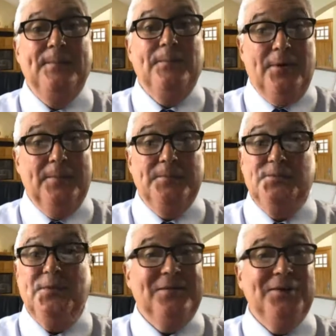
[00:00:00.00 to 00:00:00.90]

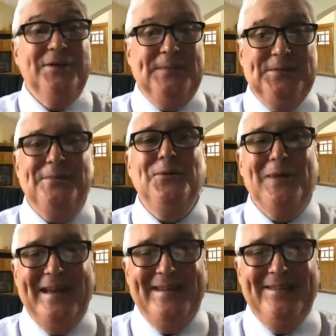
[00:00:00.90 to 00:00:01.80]
problems, whatever keeps them
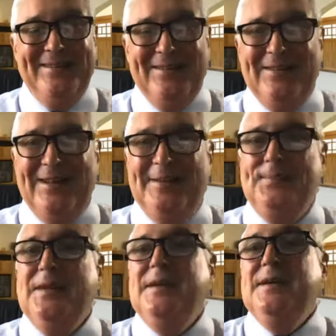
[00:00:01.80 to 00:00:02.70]
awake at night.
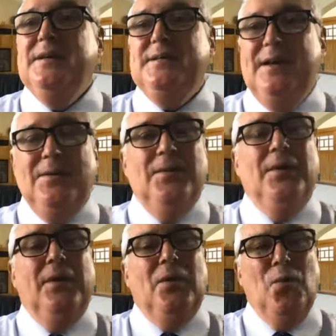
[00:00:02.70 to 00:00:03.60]
So
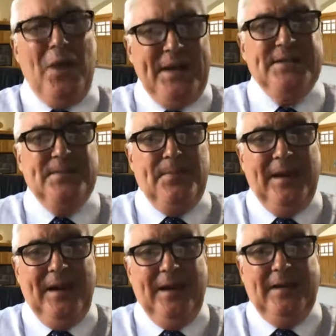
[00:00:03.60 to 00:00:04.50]
what is a
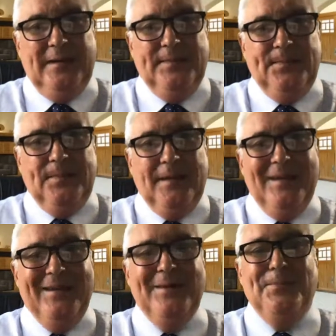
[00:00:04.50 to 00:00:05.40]
brand?
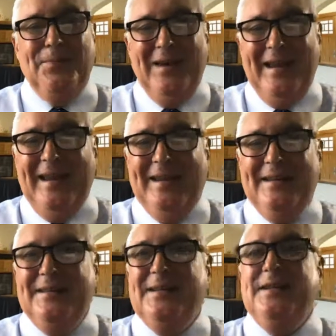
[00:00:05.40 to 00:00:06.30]
A
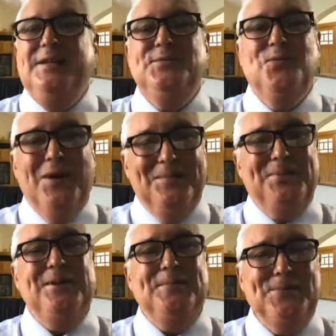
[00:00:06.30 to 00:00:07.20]
brand is
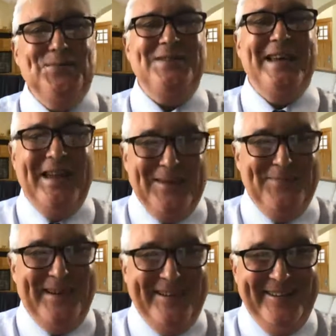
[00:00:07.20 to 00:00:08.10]
what people say
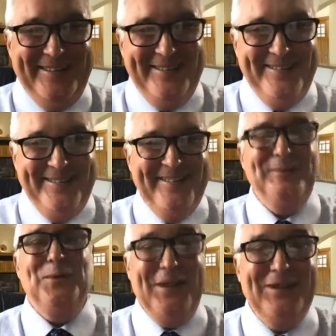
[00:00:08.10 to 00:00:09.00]
about you
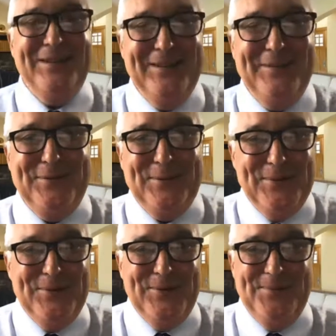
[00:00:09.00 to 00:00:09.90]
when you leave the
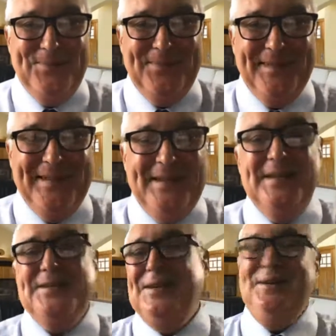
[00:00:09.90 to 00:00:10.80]
room.
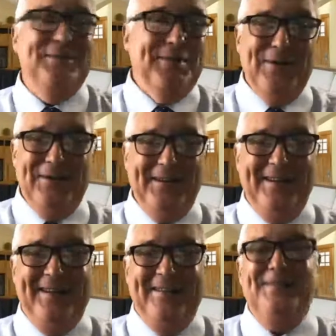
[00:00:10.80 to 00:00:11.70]
So you've gone
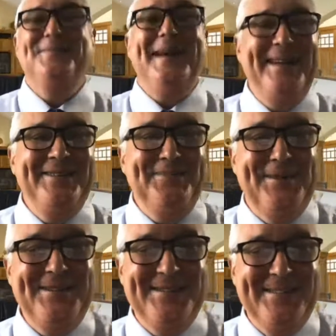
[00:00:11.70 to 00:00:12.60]
in, you've made your
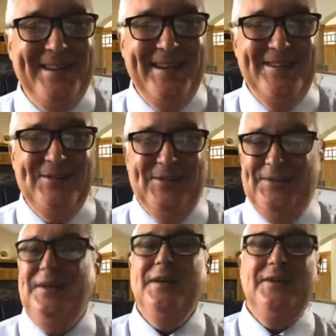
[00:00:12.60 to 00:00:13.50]

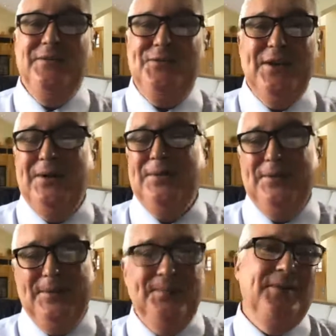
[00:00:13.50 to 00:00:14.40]
presentation, you've
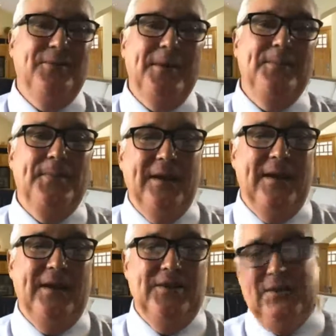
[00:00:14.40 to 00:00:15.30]
shown them your
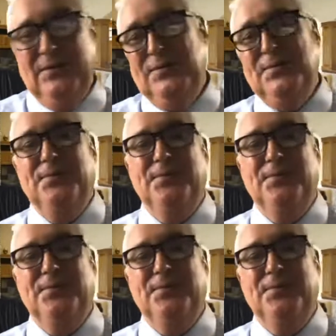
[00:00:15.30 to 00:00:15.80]
webpage, you've